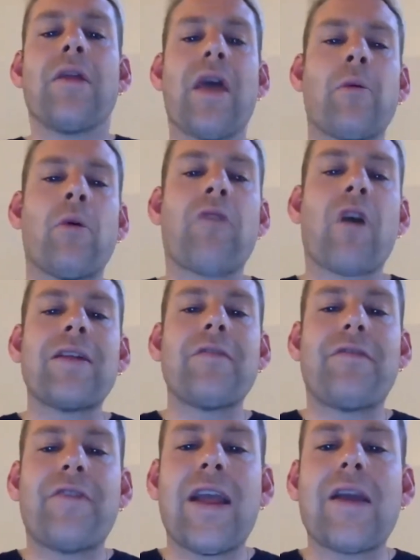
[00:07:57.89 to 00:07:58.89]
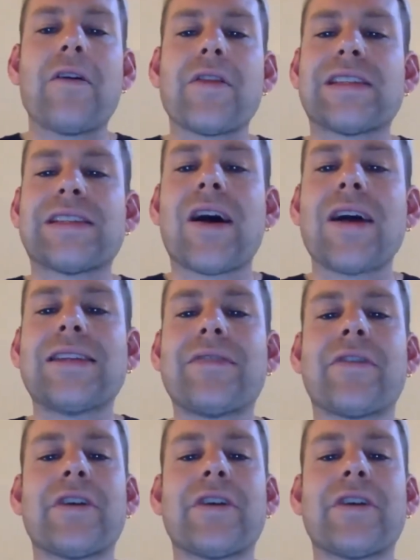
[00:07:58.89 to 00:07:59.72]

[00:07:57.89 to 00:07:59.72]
They will run in fear at the sight of our